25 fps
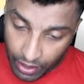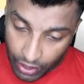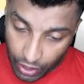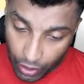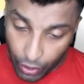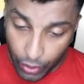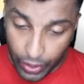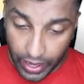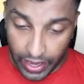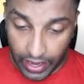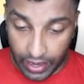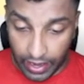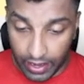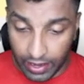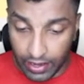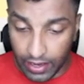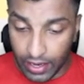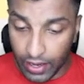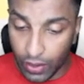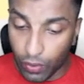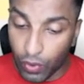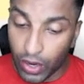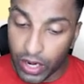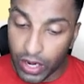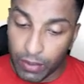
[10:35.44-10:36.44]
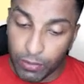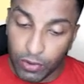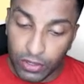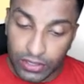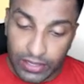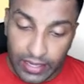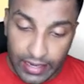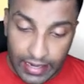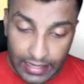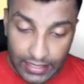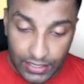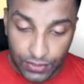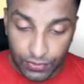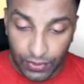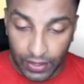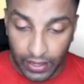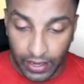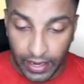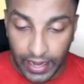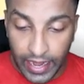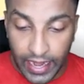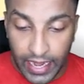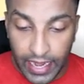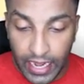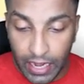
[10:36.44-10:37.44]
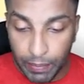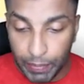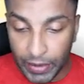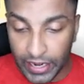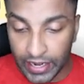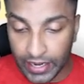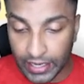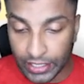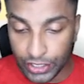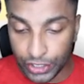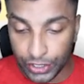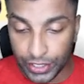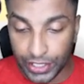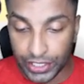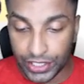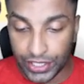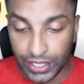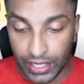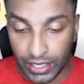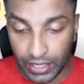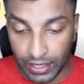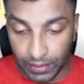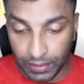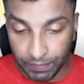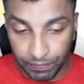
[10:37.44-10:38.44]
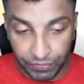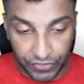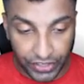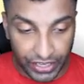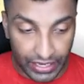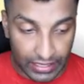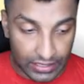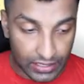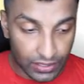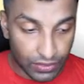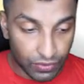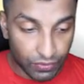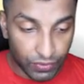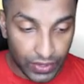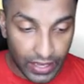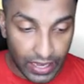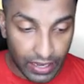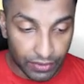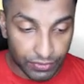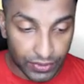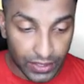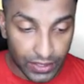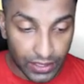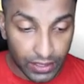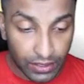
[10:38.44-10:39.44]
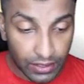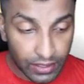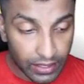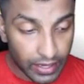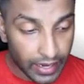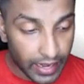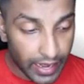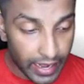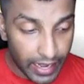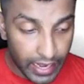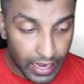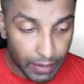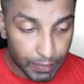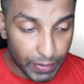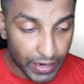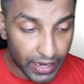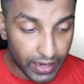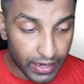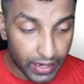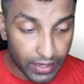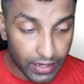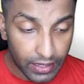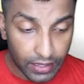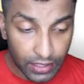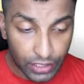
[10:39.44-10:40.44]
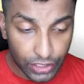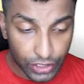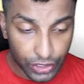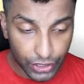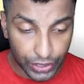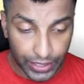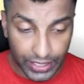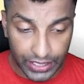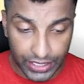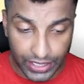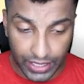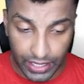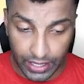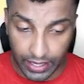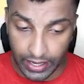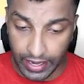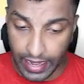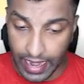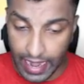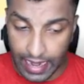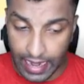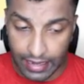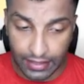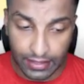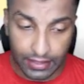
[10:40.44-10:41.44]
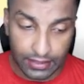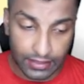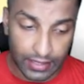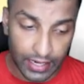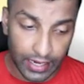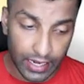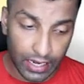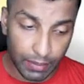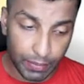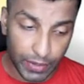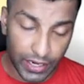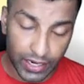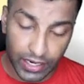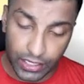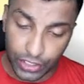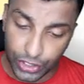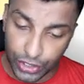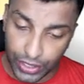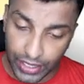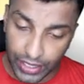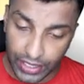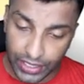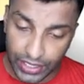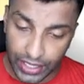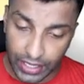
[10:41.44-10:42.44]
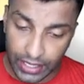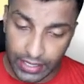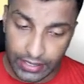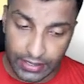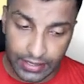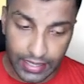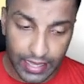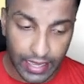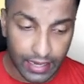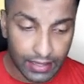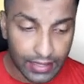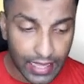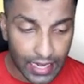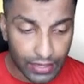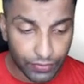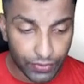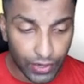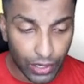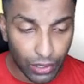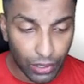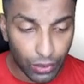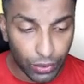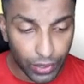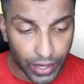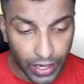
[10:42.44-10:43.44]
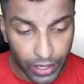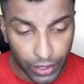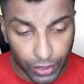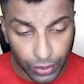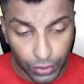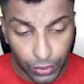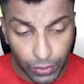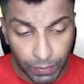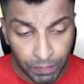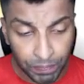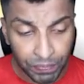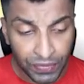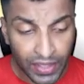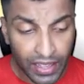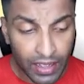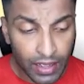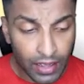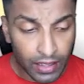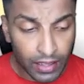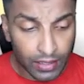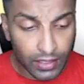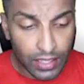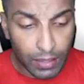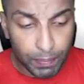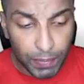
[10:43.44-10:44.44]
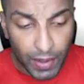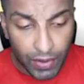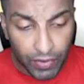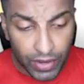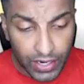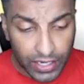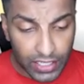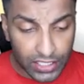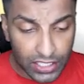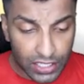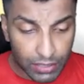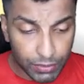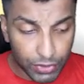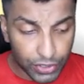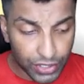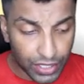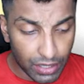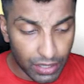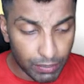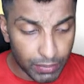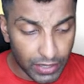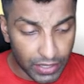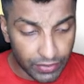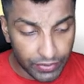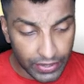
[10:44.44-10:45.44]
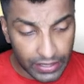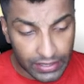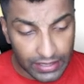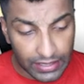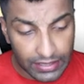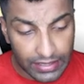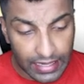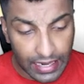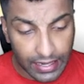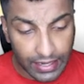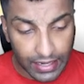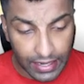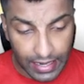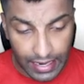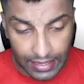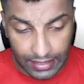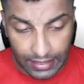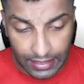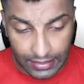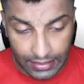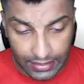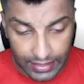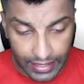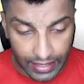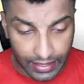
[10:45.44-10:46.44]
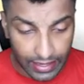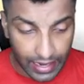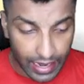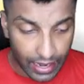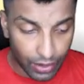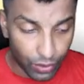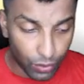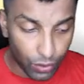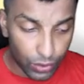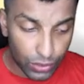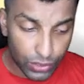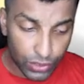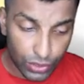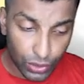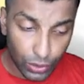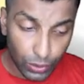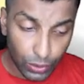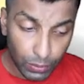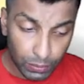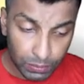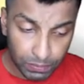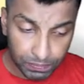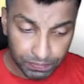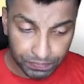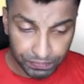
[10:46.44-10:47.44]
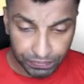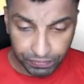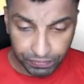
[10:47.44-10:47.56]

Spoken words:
Okay, now what about the next one? Independent judiciary. Yes, we have the independent judiciary, and this independent judiciary is there that will look into the power distribution between the center and the state, and also